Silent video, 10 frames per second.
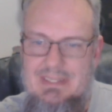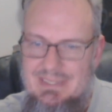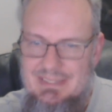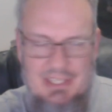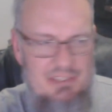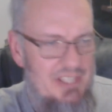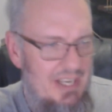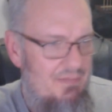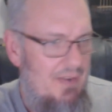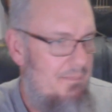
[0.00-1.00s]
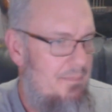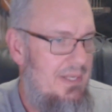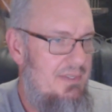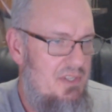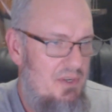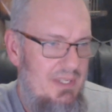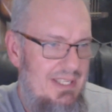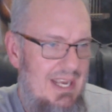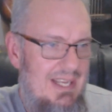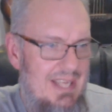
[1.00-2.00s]
Now, Chef, I've been doing
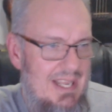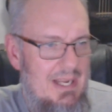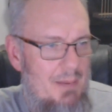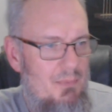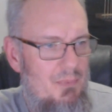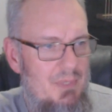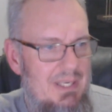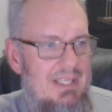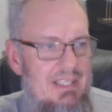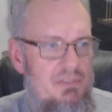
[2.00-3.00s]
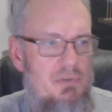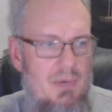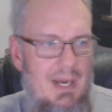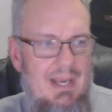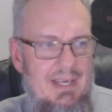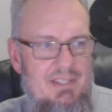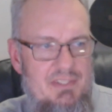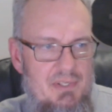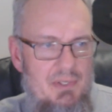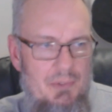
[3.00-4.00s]
that, and I'm really trying
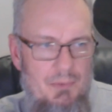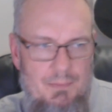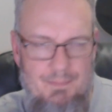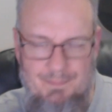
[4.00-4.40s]
to